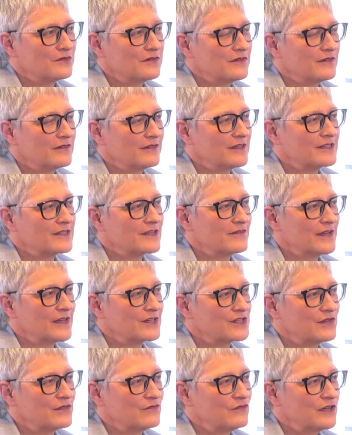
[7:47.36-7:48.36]
One of the things I've
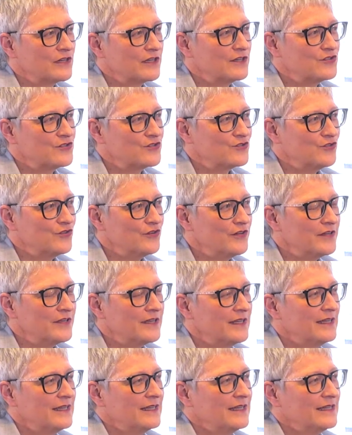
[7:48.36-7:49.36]
actually really enjoyed
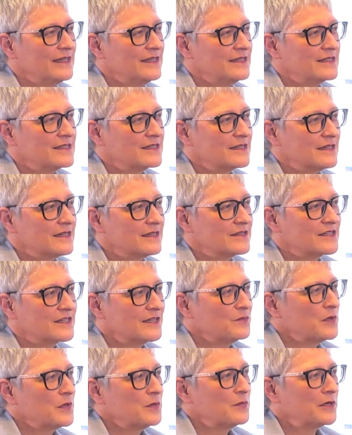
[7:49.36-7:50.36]
is
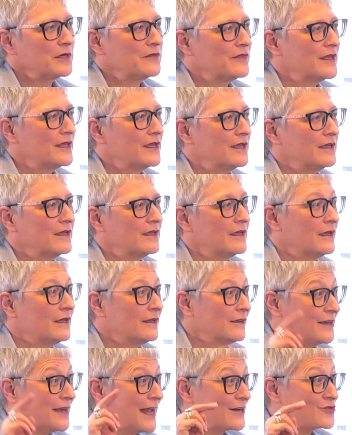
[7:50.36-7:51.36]
seeing people in their
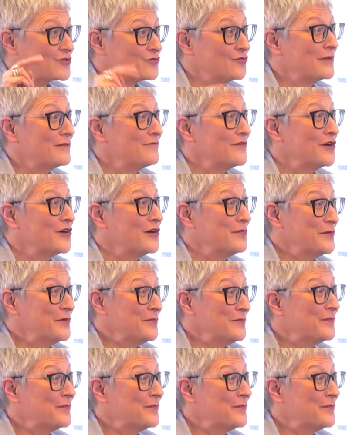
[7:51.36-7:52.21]
natural environment.